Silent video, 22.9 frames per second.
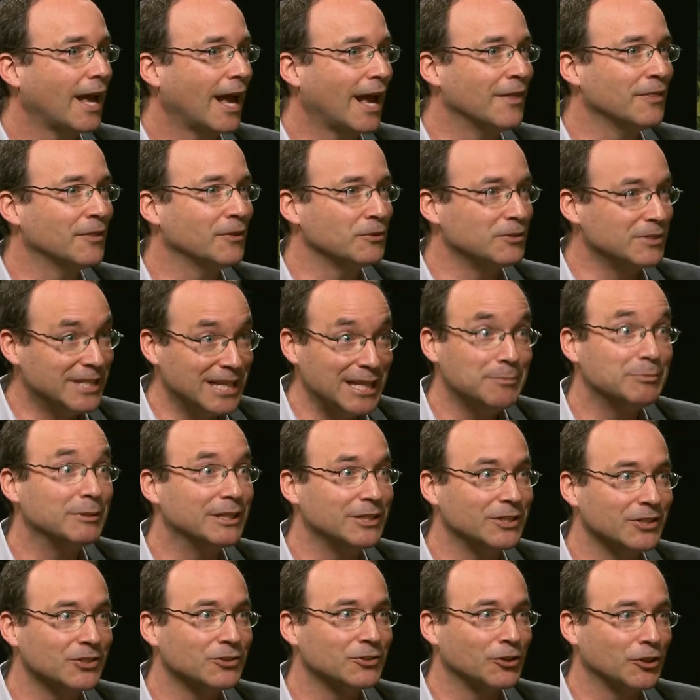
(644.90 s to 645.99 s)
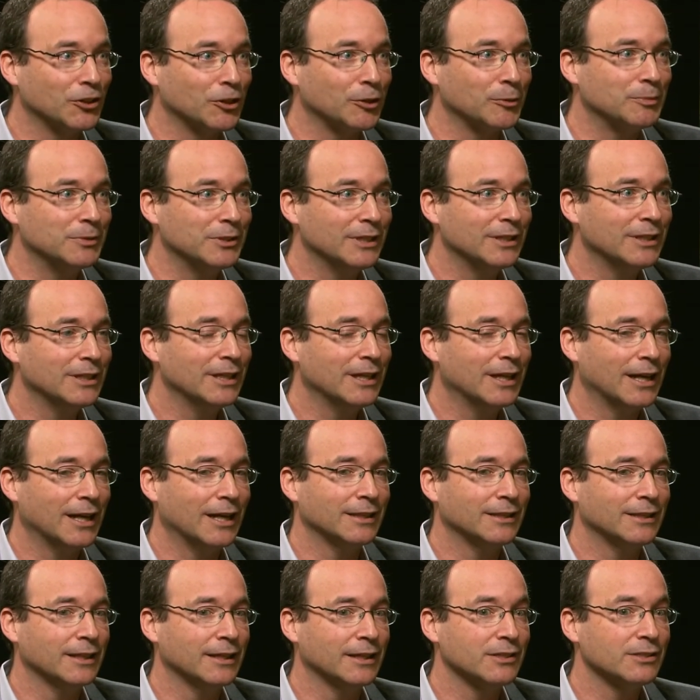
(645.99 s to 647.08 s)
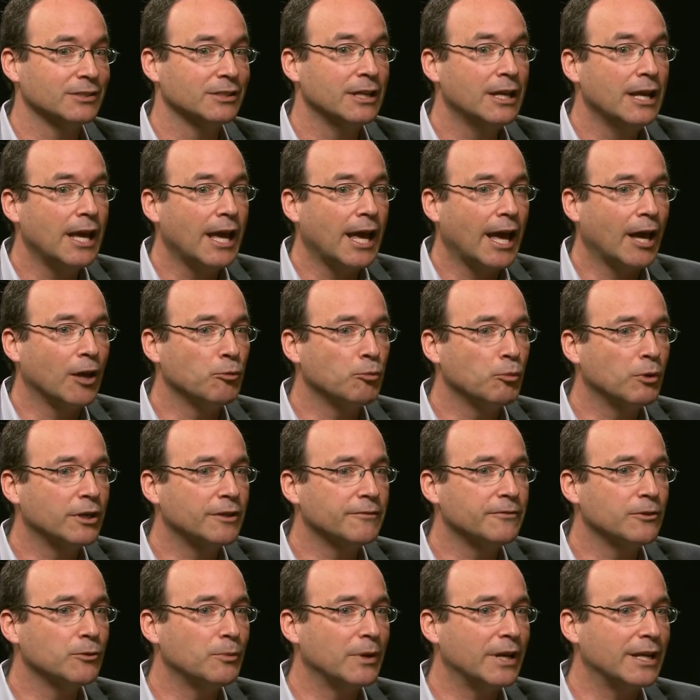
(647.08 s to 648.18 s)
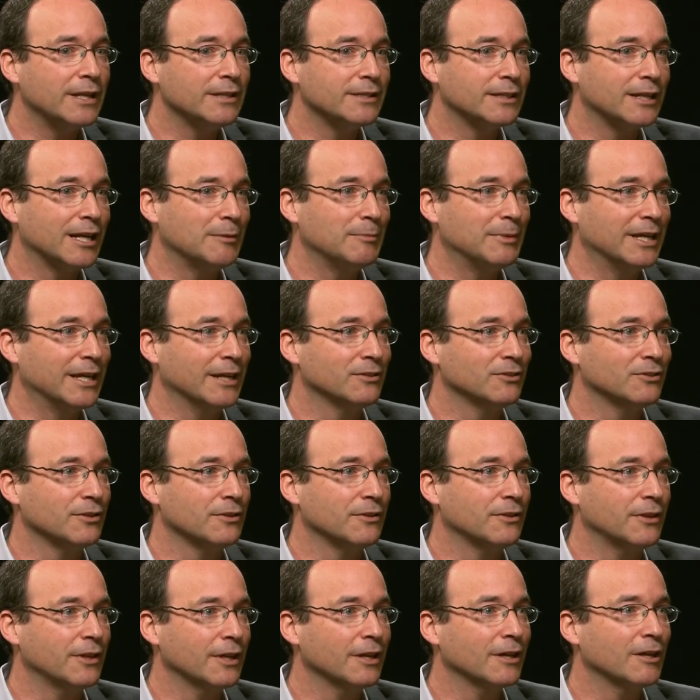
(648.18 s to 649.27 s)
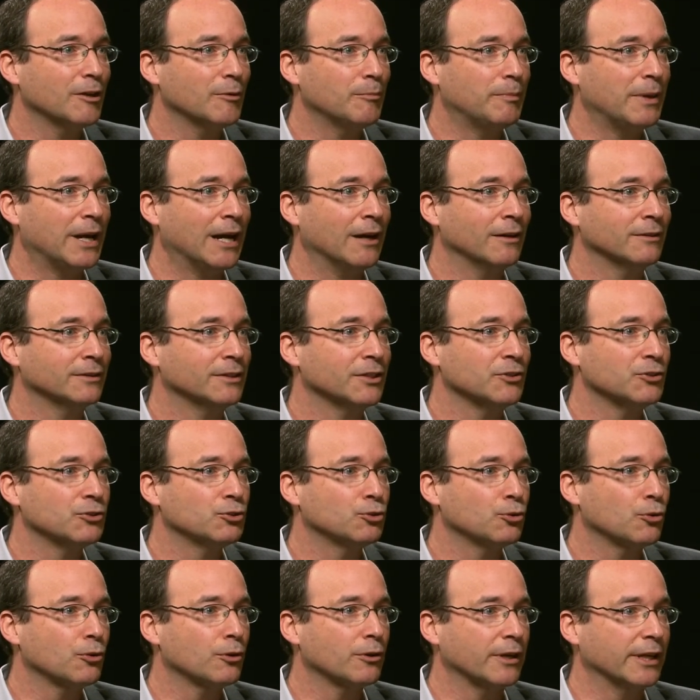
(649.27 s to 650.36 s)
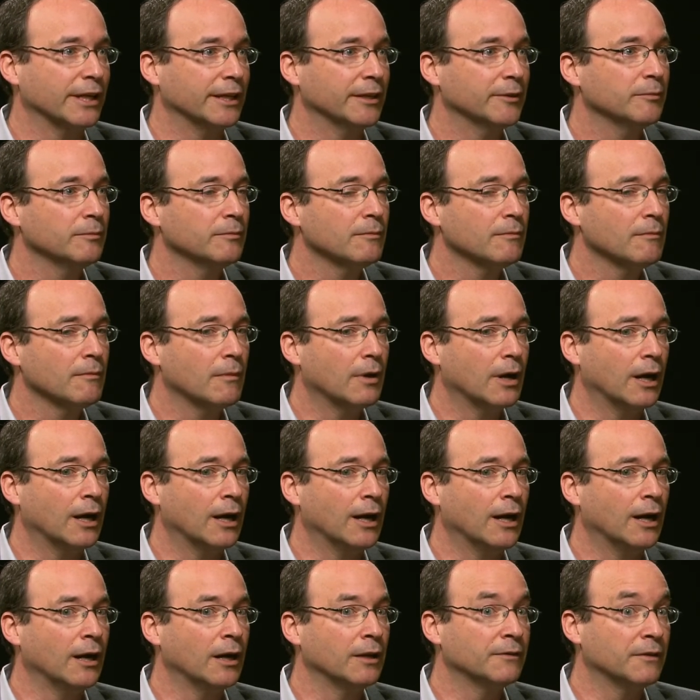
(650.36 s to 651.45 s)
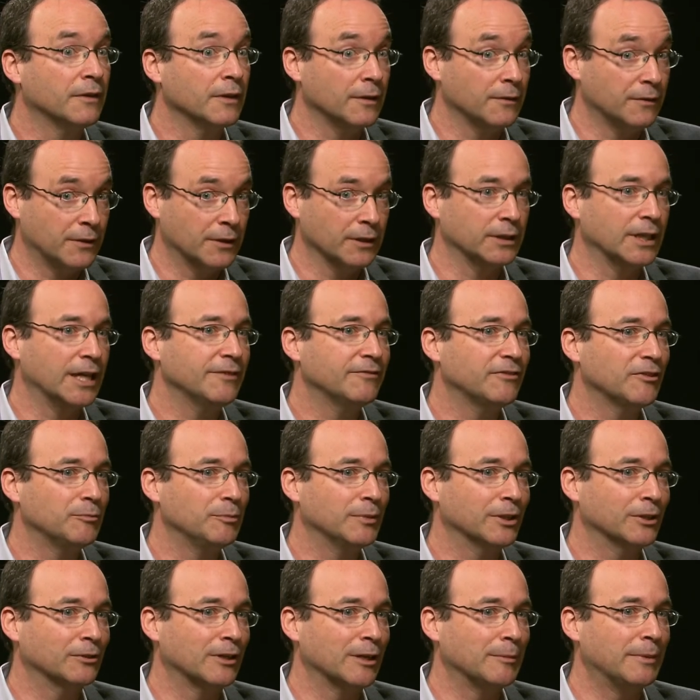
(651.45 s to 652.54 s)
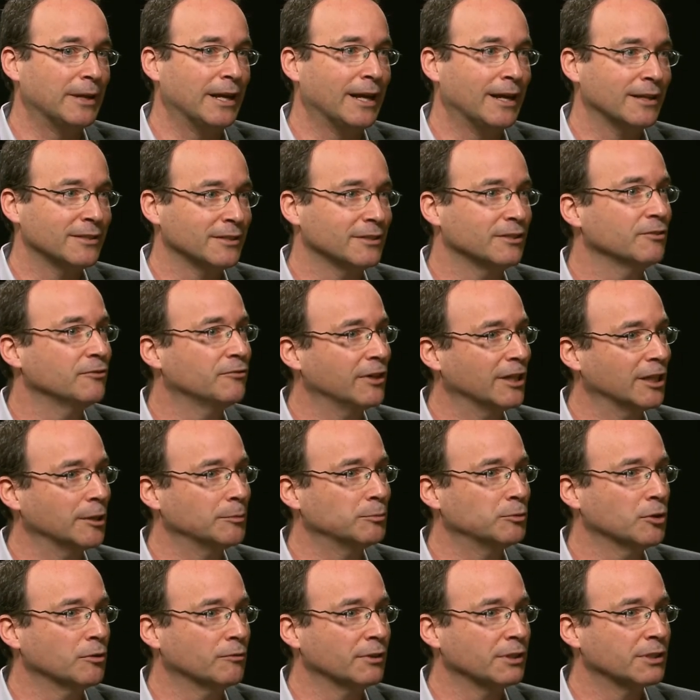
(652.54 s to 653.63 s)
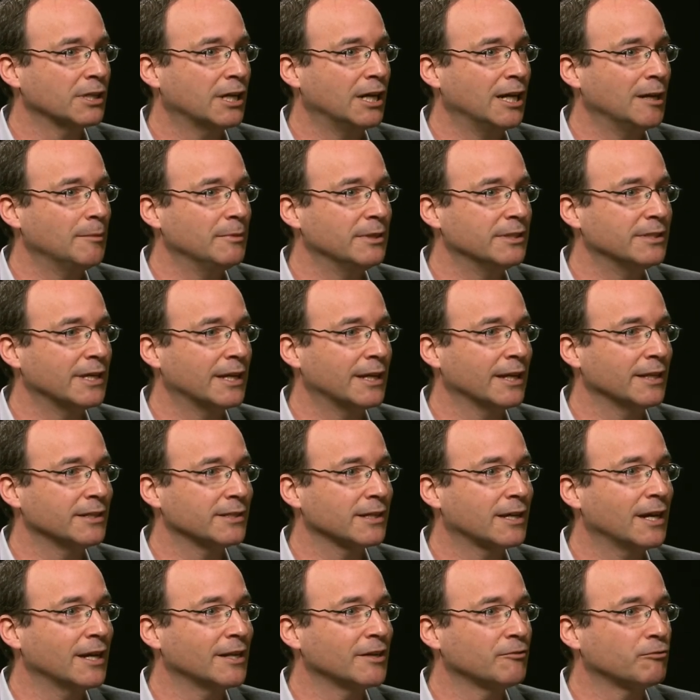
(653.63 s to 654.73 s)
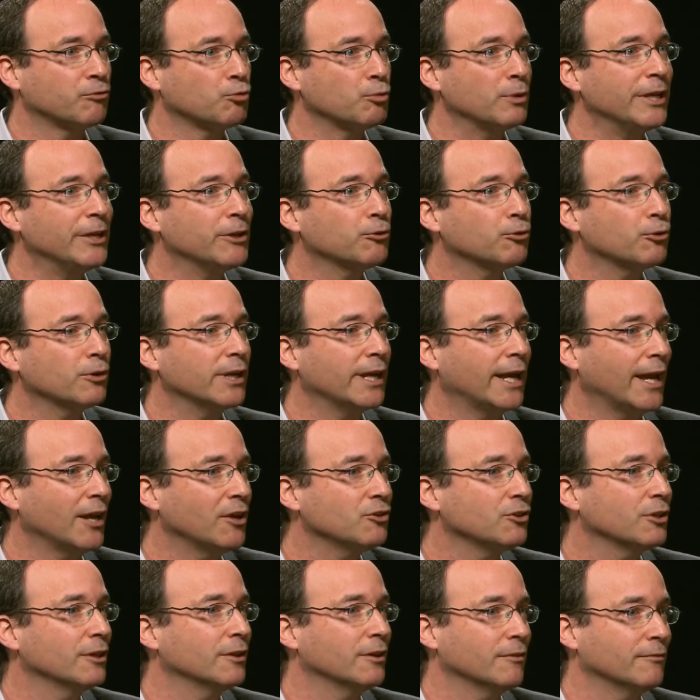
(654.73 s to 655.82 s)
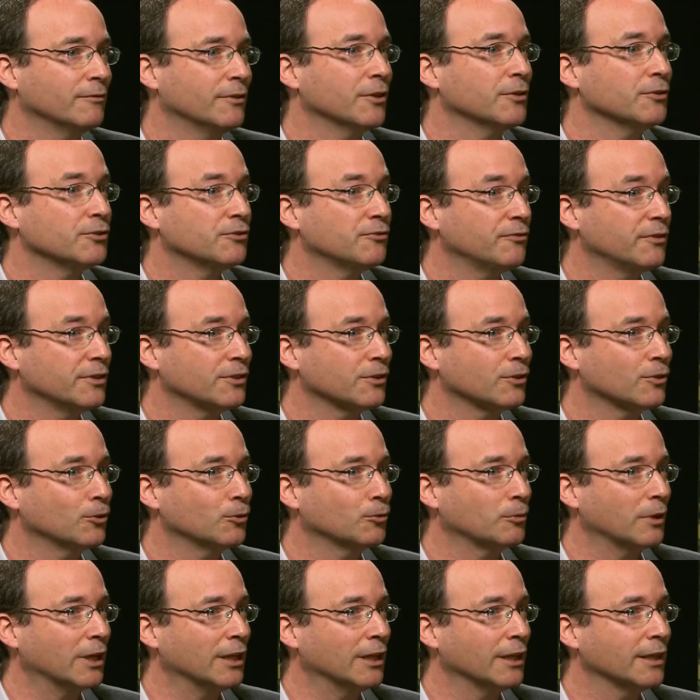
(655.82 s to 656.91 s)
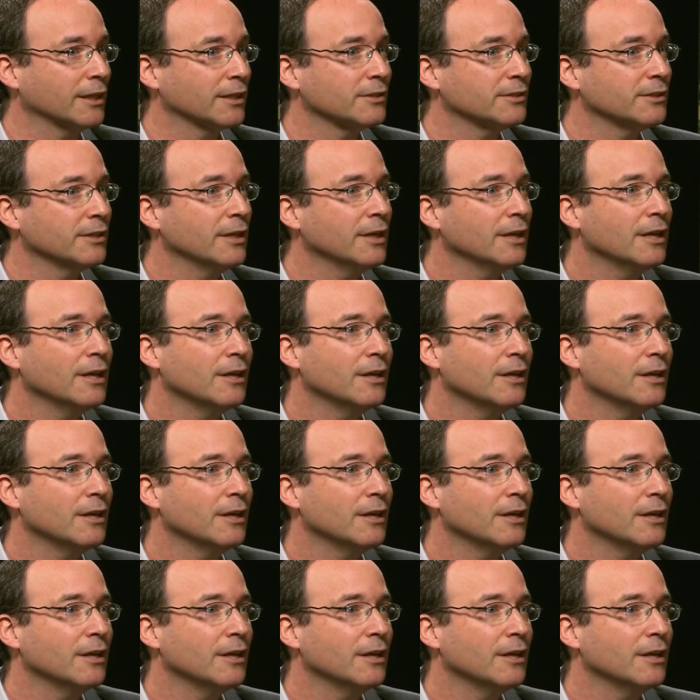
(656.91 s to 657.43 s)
And they're deeply disturbed at this. And one of the ways that I begin to think about this story, the life of Milarepa as it developed over time, is that it's a kind of recreation of those physical relics.